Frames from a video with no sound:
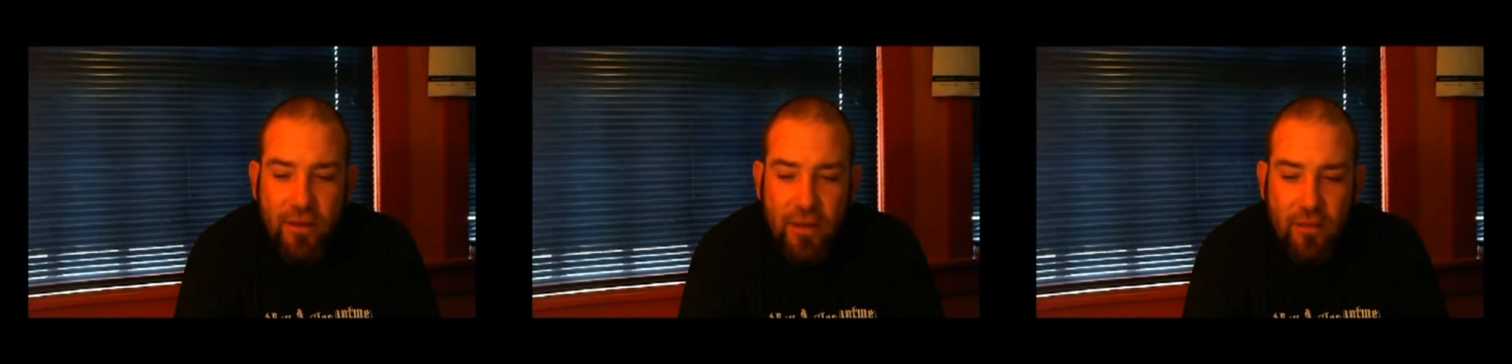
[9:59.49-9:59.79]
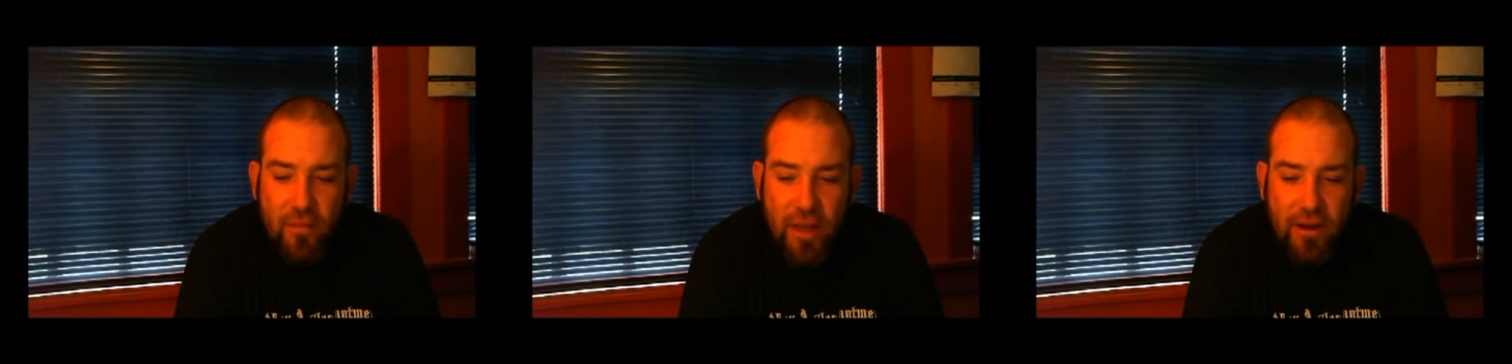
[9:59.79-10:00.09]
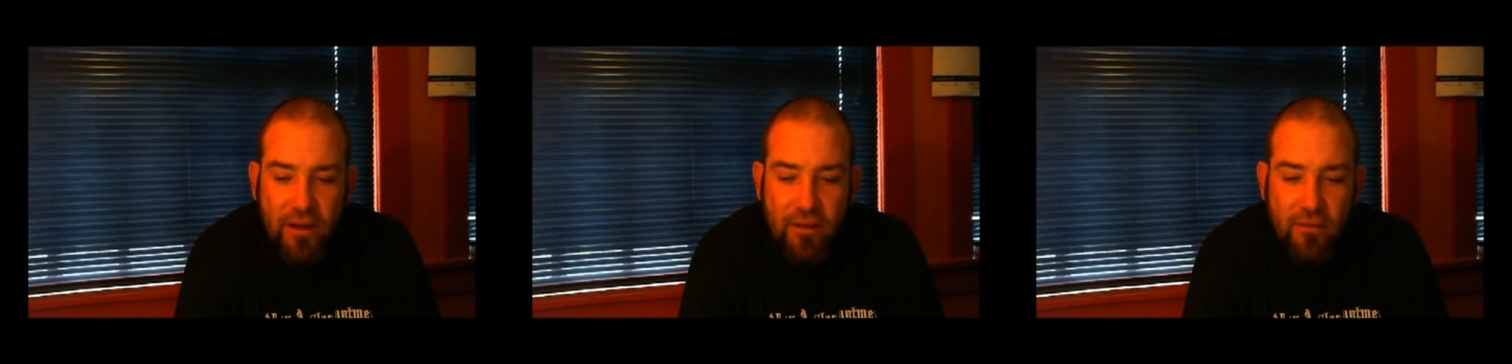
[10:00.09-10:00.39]
he made
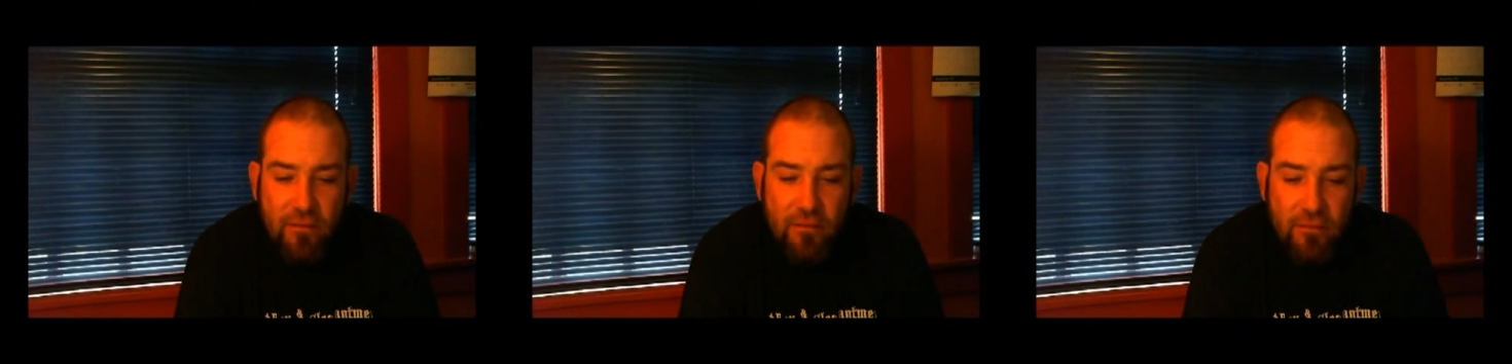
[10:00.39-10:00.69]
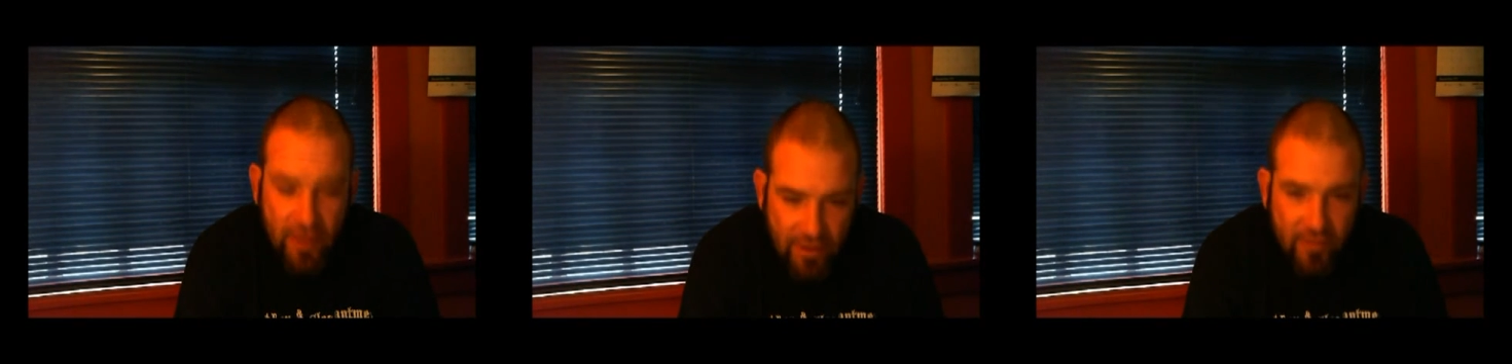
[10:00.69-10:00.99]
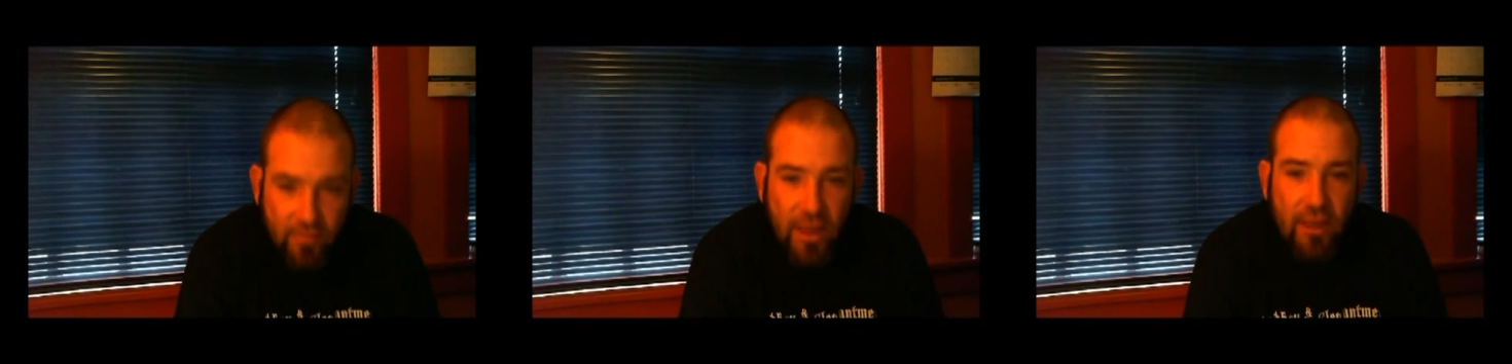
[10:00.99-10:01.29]
it
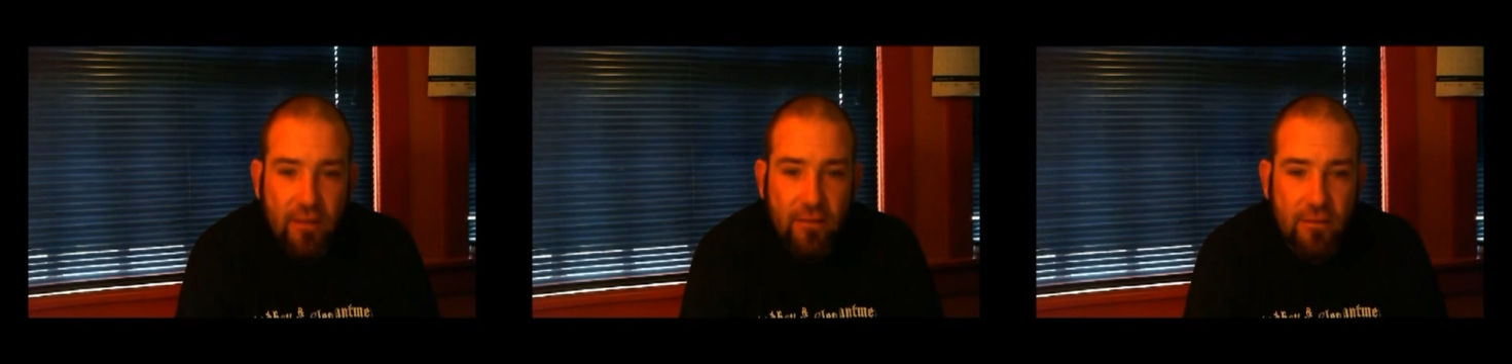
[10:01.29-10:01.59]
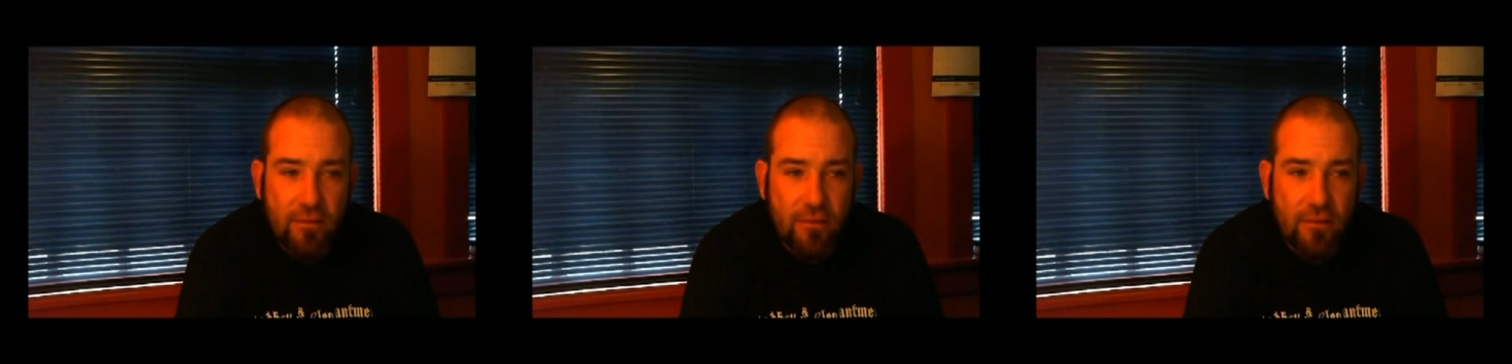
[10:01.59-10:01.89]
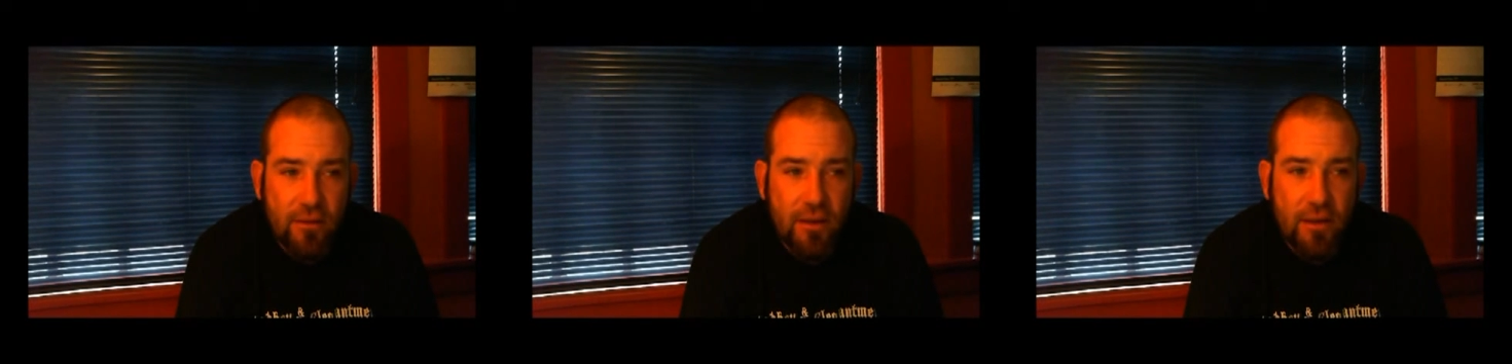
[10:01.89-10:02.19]
his band.
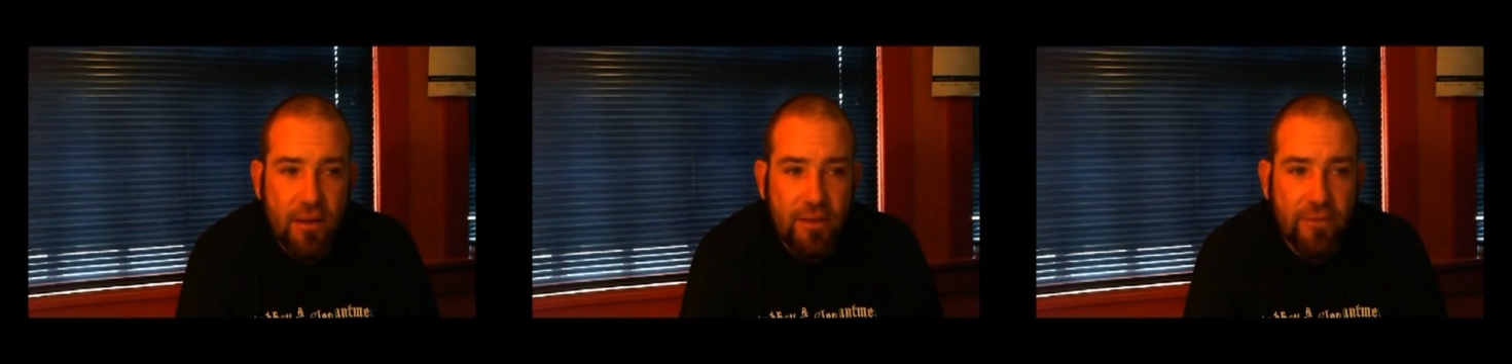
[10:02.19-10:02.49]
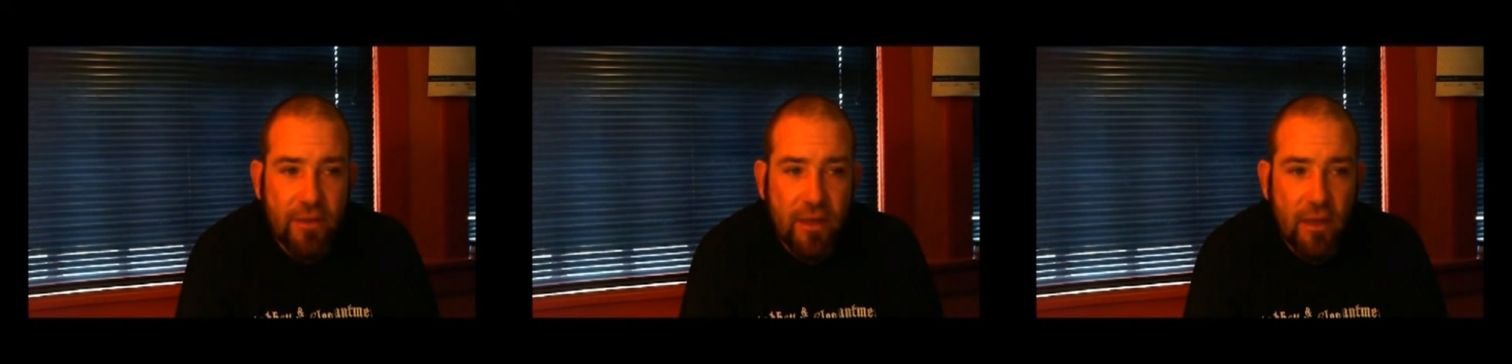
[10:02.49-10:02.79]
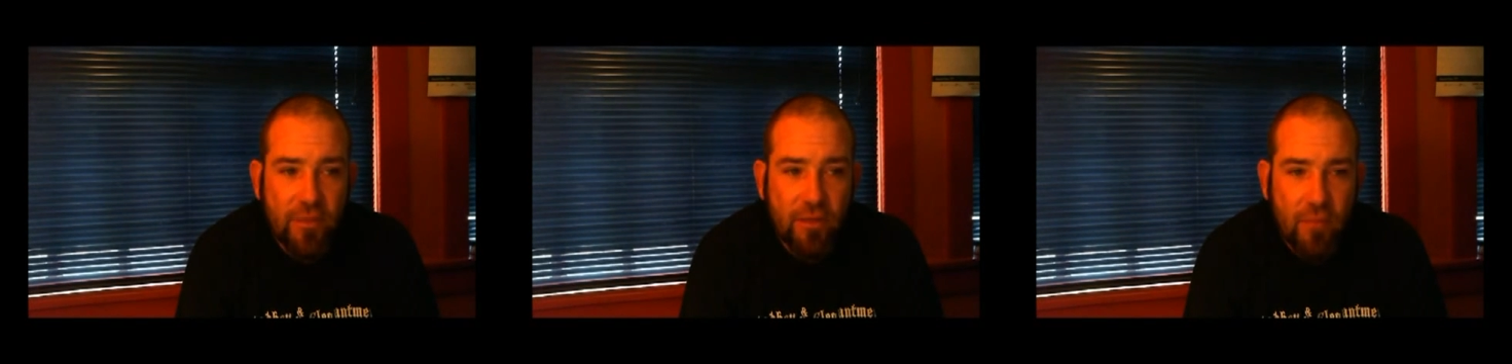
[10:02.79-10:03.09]
If he kept it